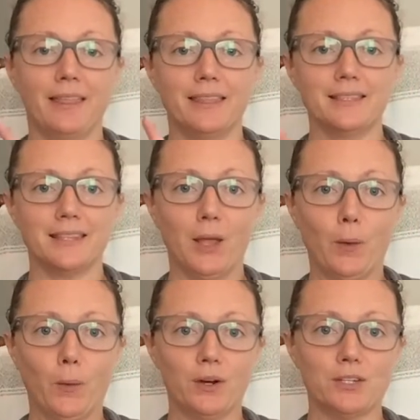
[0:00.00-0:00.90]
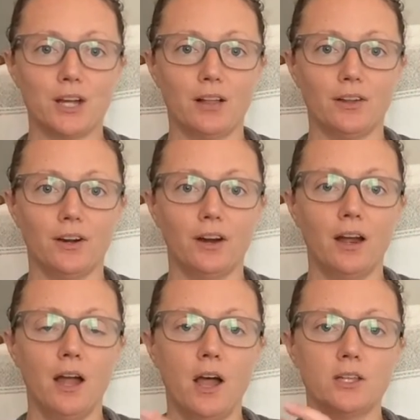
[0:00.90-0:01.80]
this orange
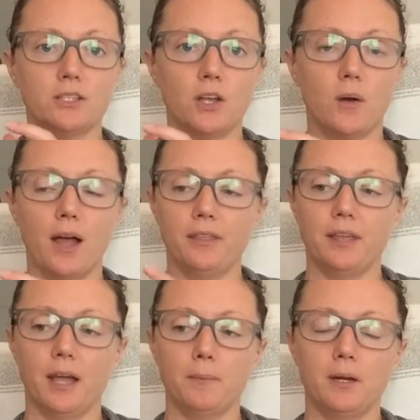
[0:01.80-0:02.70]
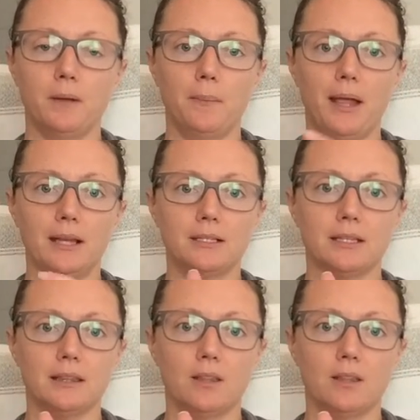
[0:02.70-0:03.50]
color. So I think I'm gonna paint